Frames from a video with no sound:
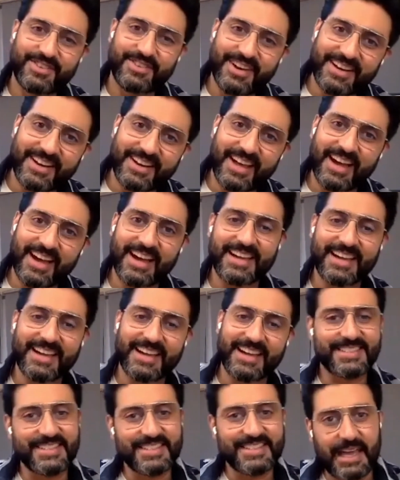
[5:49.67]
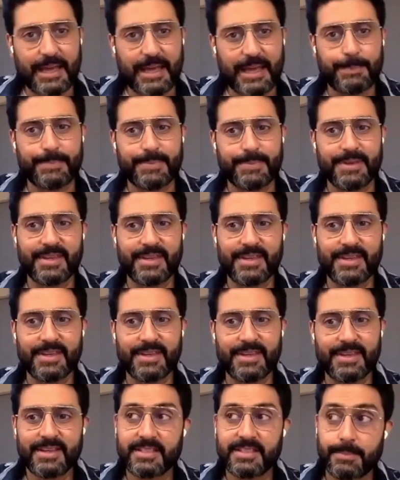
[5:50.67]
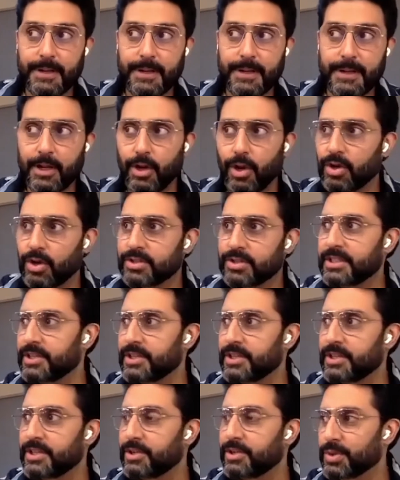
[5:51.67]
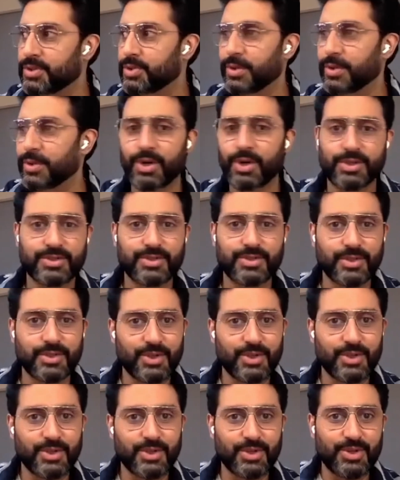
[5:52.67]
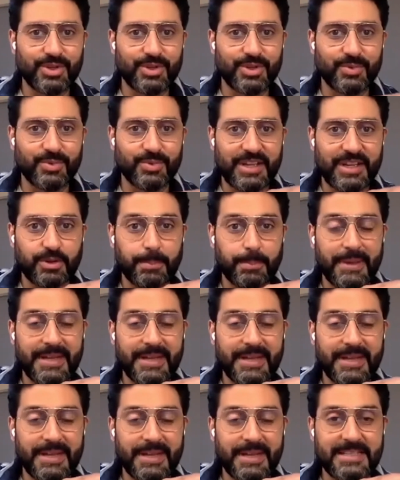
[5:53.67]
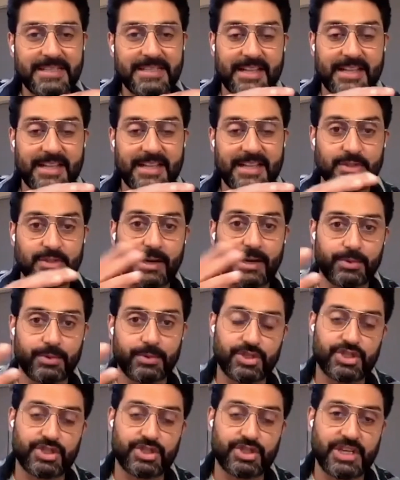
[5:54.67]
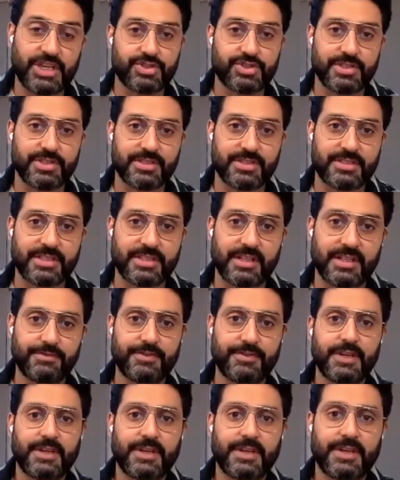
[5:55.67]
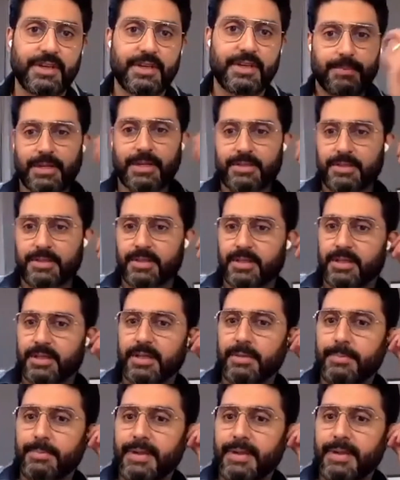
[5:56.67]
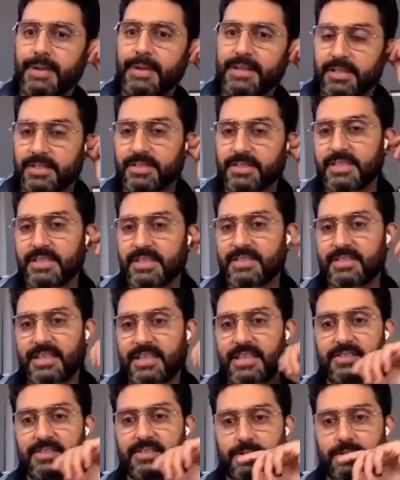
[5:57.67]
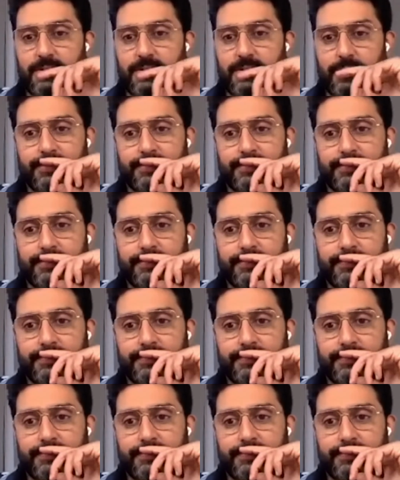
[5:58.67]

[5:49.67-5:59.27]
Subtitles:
He's very nice. He's happy. He's a bit lost. I don't know what's going on. So, we had to maintain that. So that was a challenge in itself, but it made certain scenes easier.